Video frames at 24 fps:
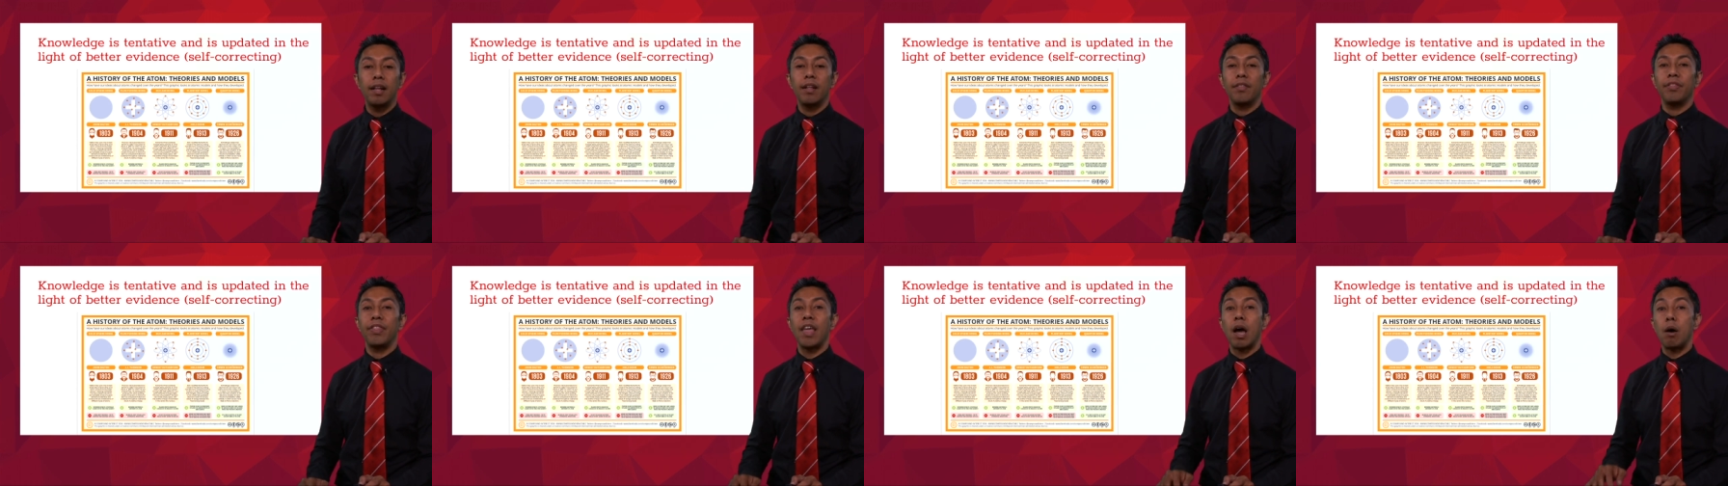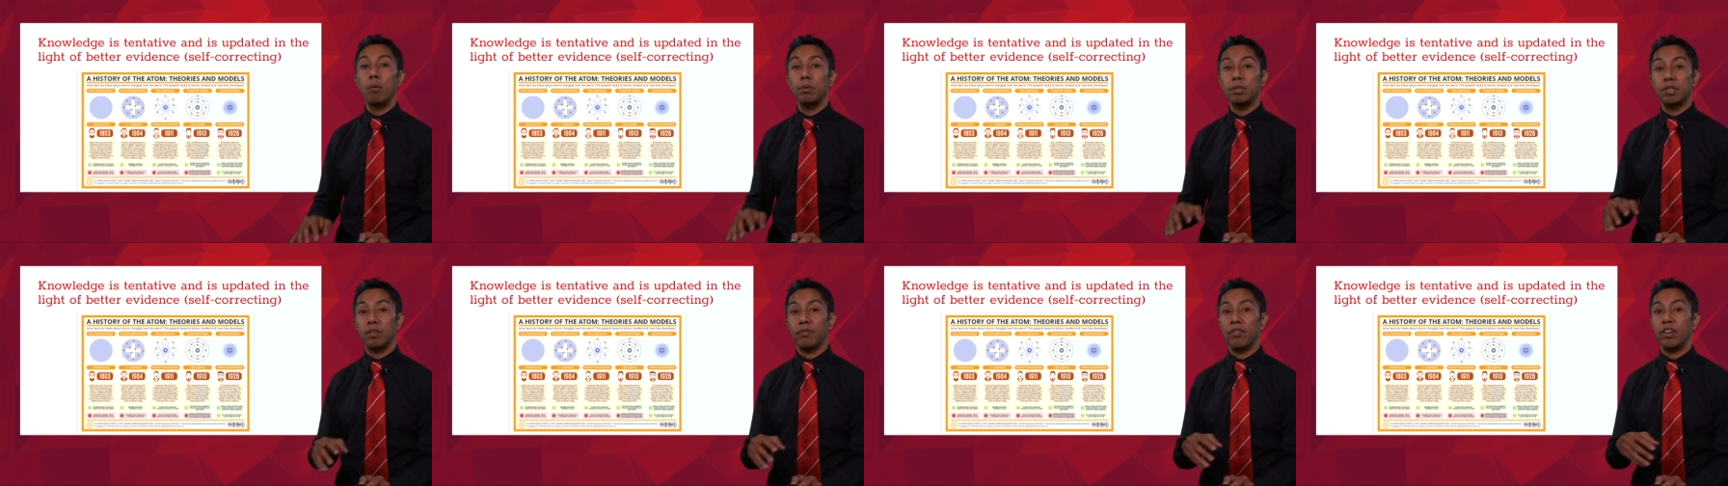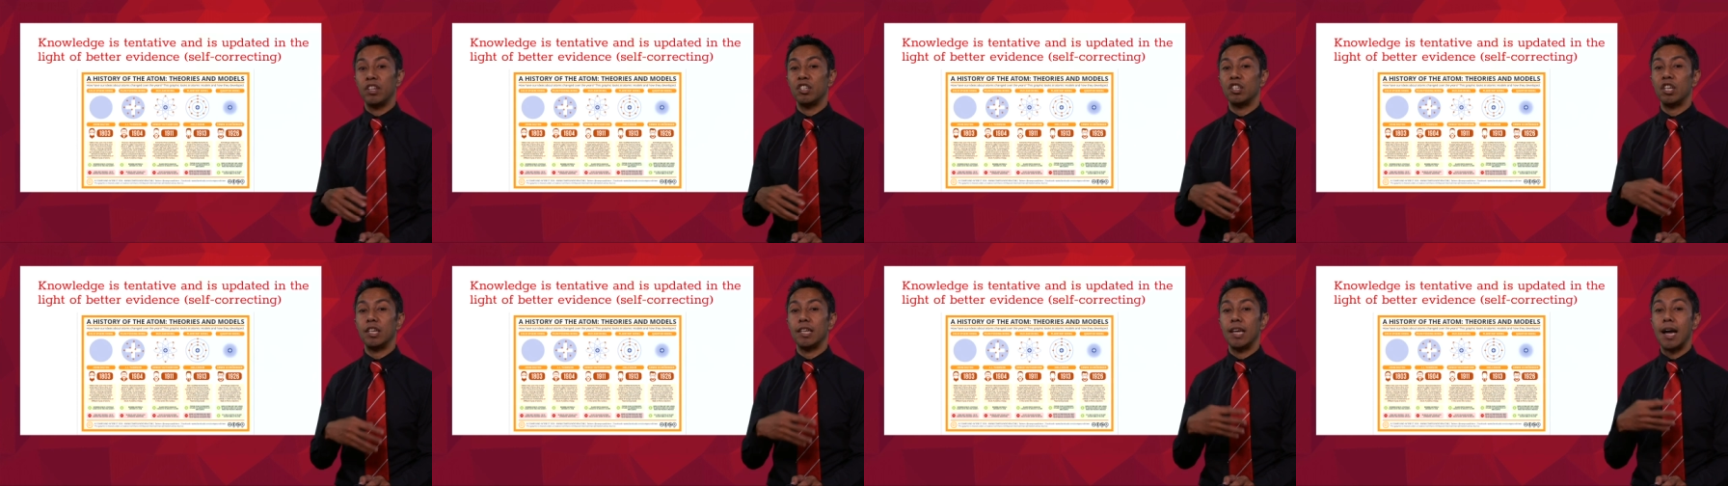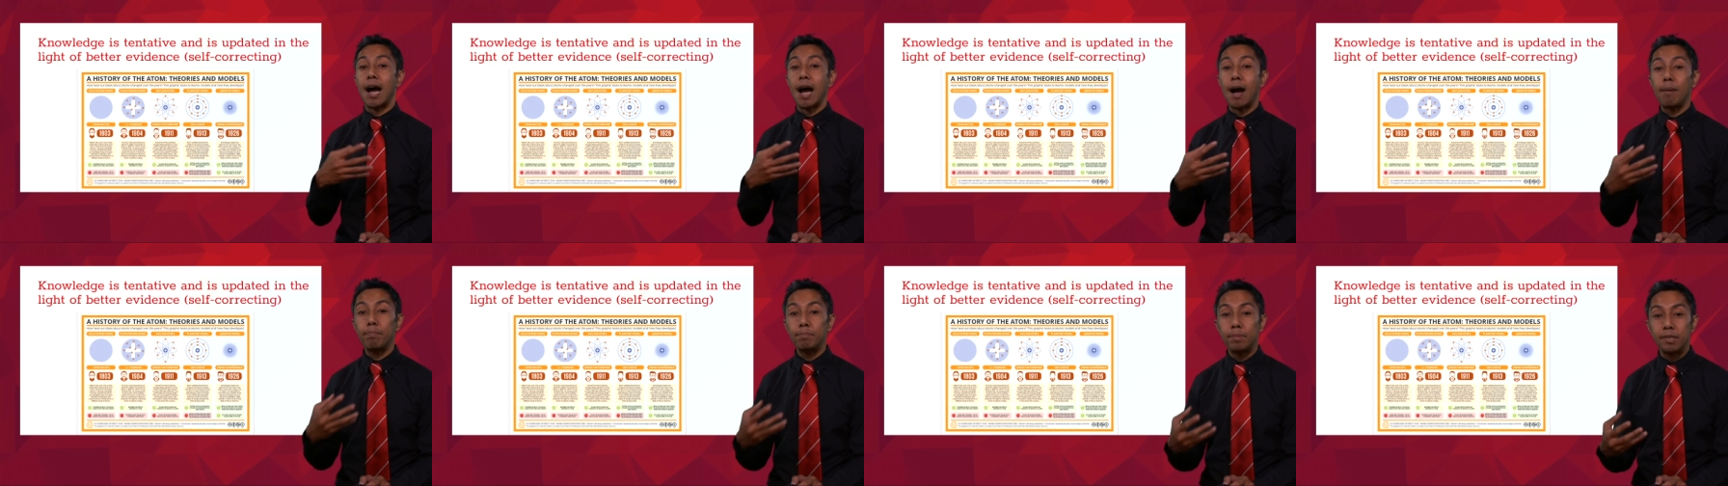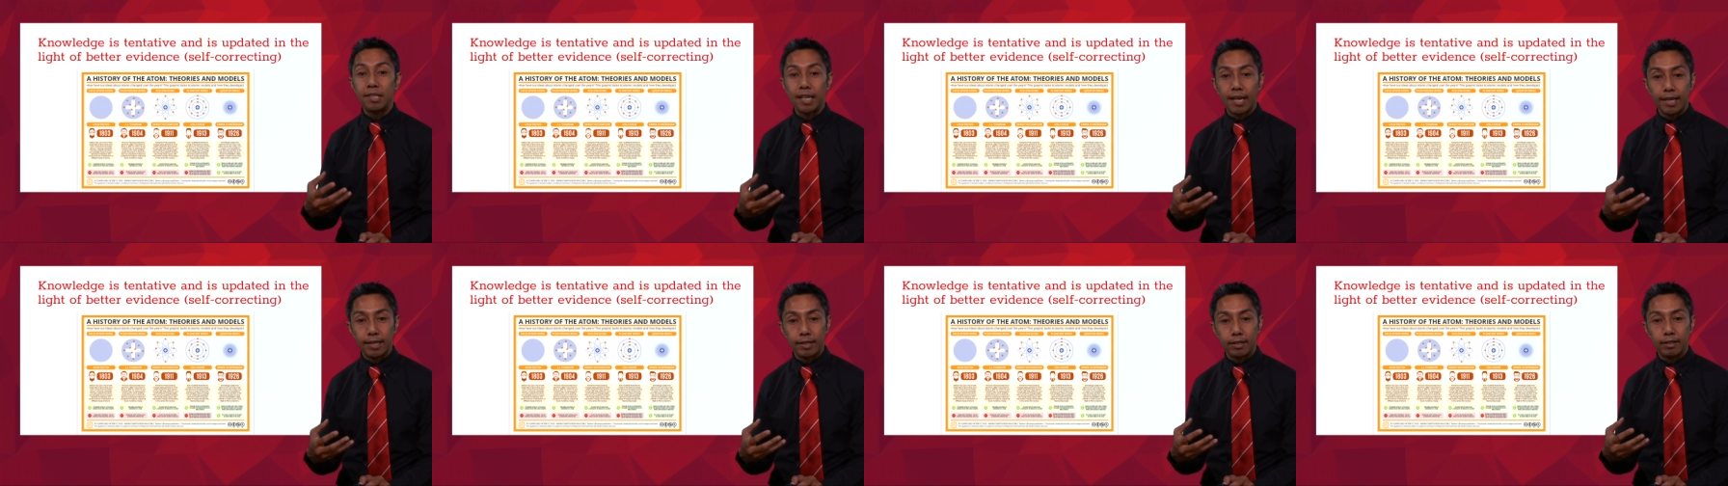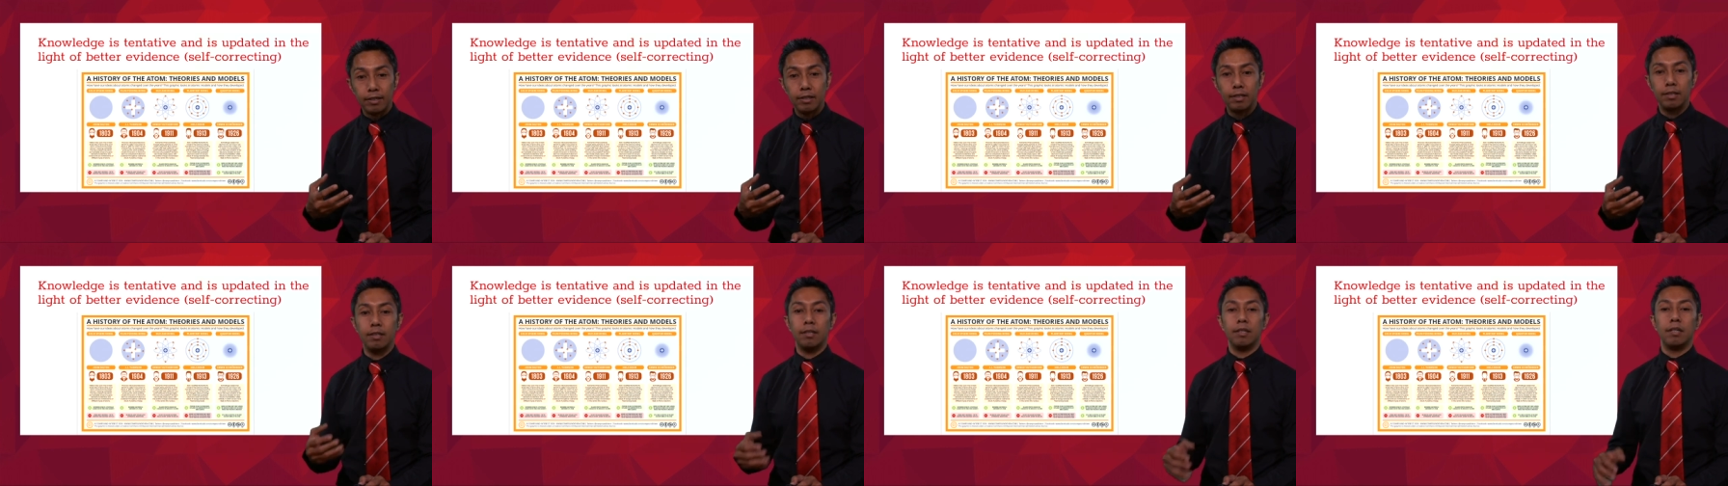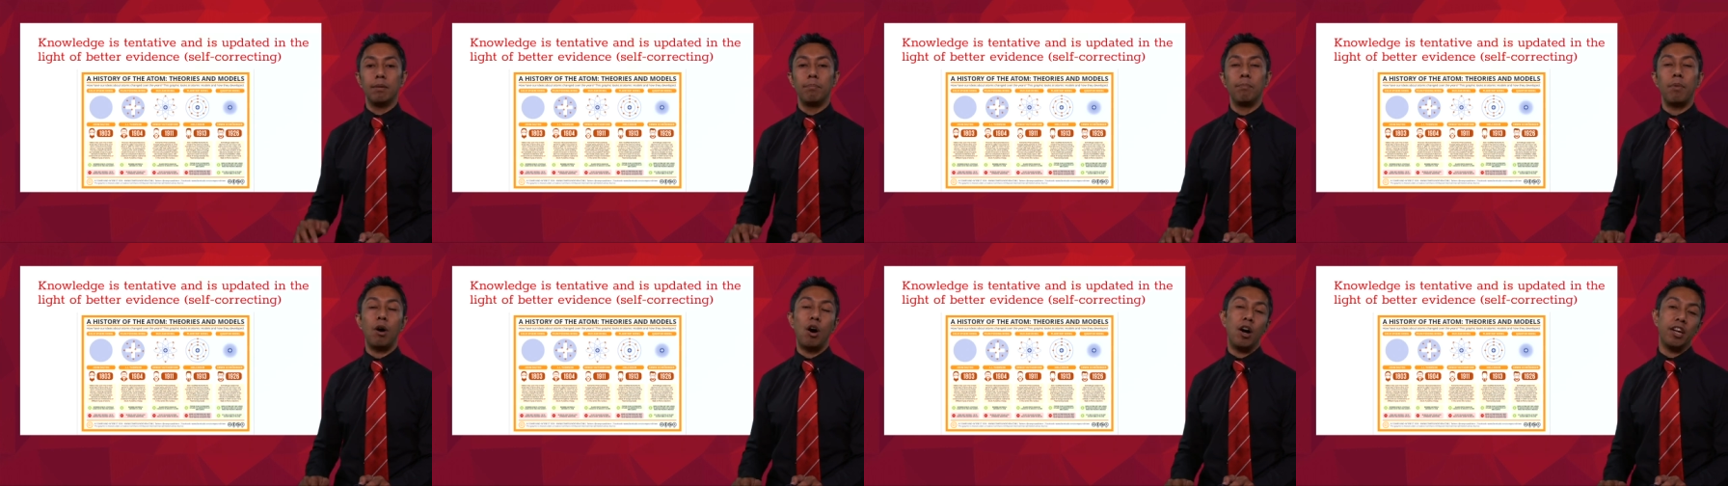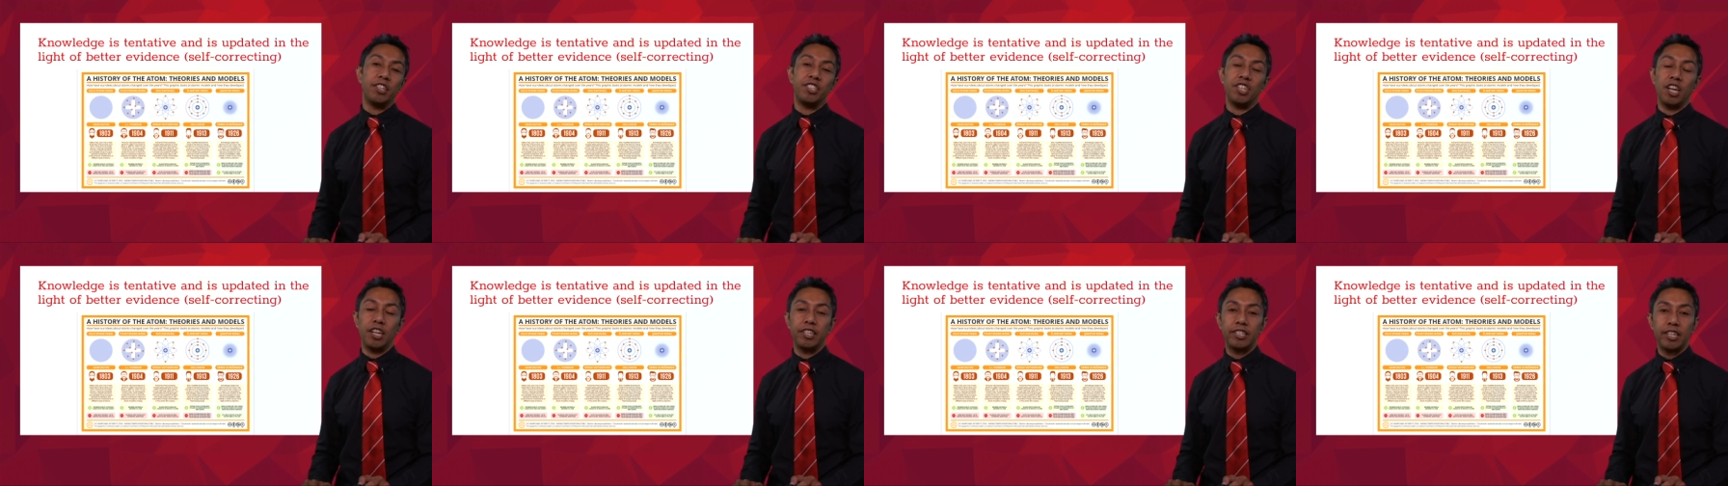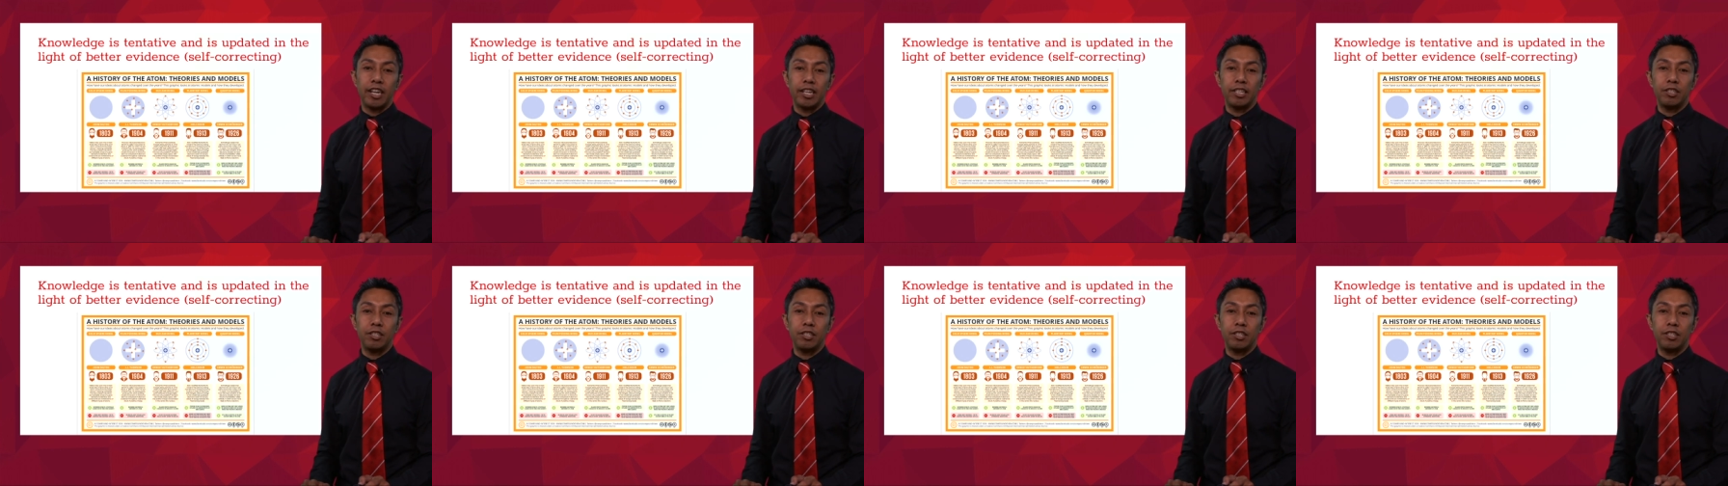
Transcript: That was eventually updated by J.J.